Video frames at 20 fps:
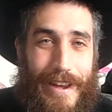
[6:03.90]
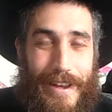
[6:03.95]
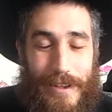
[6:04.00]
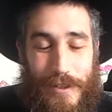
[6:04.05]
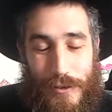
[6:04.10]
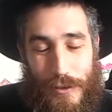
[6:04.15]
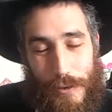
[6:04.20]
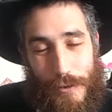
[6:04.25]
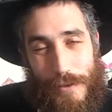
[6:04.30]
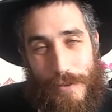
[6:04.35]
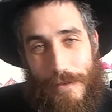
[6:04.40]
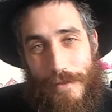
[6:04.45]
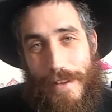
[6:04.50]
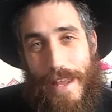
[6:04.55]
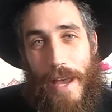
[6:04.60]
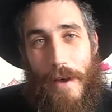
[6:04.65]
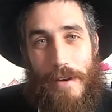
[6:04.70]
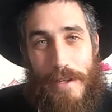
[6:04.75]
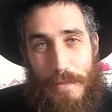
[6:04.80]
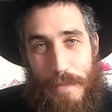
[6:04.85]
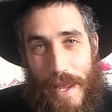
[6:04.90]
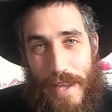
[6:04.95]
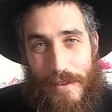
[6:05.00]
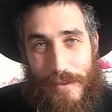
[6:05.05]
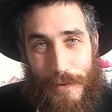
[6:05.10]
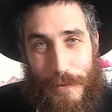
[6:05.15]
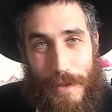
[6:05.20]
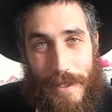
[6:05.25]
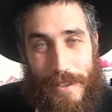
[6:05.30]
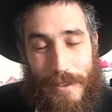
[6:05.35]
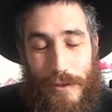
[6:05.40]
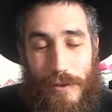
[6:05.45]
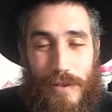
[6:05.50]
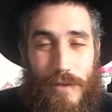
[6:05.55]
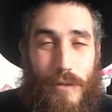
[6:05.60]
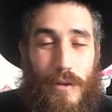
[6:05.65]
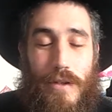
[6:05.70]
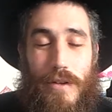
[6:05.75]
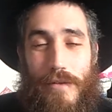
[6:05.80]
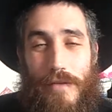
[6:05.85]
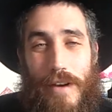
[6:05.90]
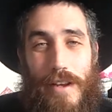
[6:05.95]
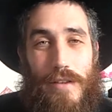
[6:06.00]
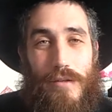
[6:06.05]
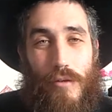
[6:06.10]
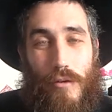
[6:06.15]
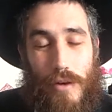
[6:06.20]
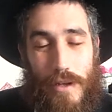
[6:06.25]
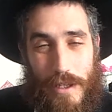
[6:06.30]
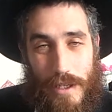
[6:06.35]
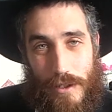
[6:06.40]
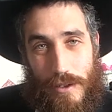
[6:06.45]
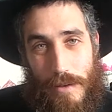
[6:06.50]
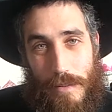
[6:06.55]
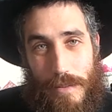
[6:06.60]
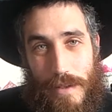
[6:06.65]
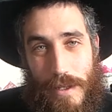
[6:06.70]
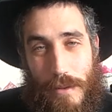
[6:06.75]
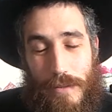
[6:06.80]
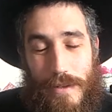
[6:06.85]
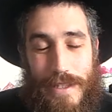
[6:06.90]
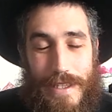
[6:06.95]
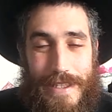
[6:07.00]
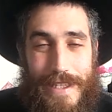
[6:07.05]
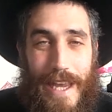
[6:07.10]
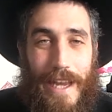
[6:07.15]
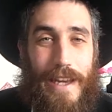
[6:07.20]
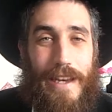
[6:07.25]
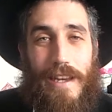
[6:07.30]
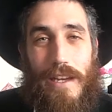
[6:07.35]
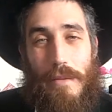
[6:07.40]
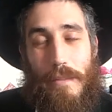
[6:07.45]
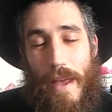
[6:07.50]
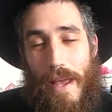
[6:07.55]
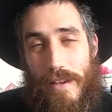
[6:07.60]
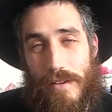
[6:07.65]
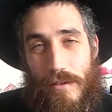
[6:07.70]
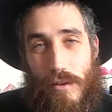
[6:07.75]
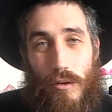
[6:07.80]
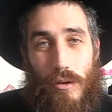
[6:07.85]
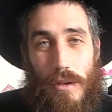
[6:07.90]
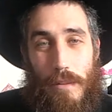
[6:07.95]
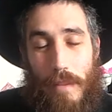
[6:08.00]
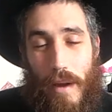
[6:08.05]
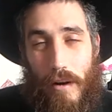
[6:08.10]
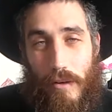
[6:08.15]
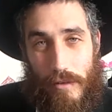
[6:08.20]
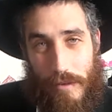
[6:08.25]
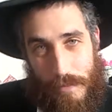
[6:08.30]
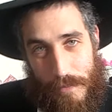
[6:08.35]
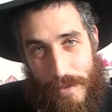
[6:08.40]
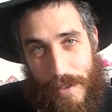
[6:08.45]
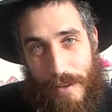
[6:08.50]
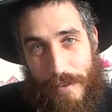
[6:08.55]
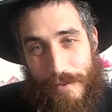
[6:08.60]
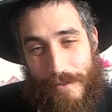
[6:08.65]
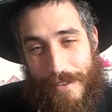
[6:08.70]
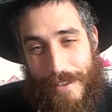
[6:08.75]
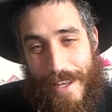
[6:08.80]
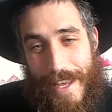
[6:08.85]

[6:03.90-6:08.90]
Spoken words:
Joseph now has passed away. Joseph was the viceroy in Egypt. He was the second in command to only power himself.